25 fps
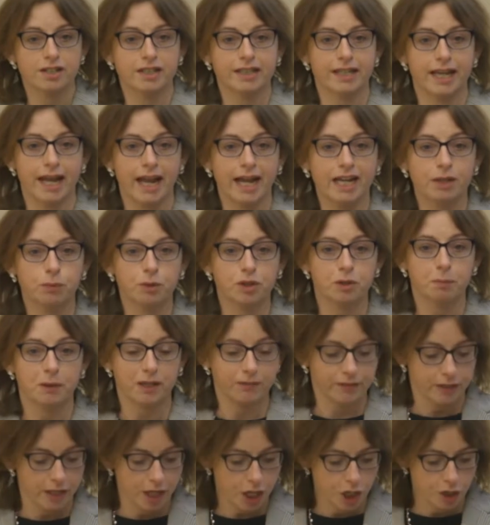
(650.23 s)
again with a bit
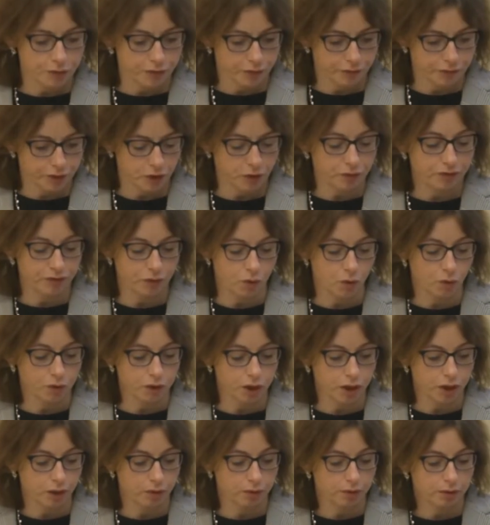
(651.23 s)
of an overview for
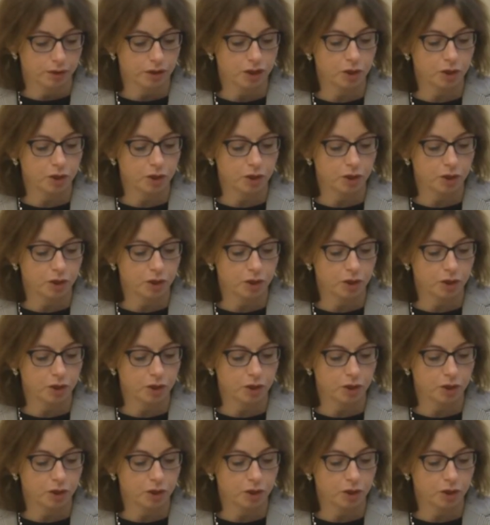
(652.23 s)
you.